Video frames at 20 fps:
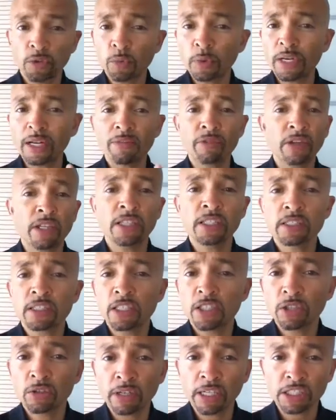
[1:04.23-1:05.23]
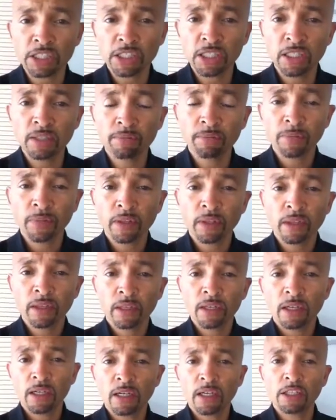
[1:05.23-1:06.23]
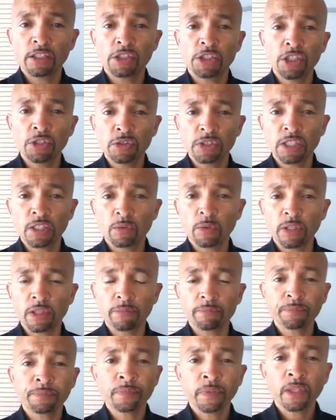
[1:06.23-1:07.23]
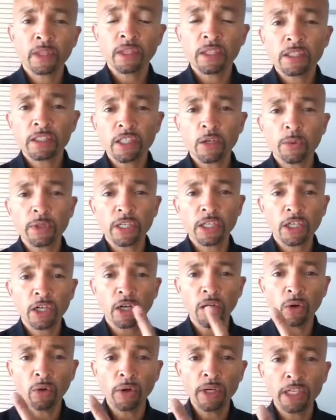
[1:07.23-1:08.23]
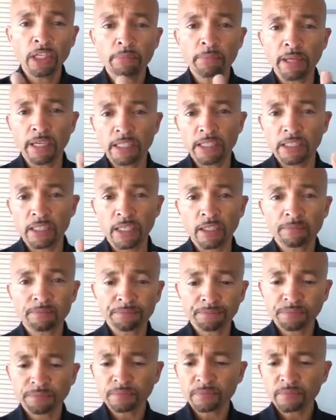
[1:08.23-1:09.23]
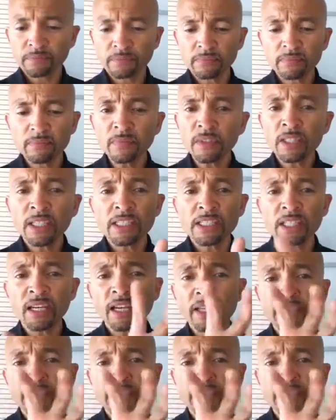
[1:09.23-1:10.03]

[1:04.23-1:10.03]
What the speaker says: or whatever it is that you're actually juicing with. So with a colloidal mixer, it's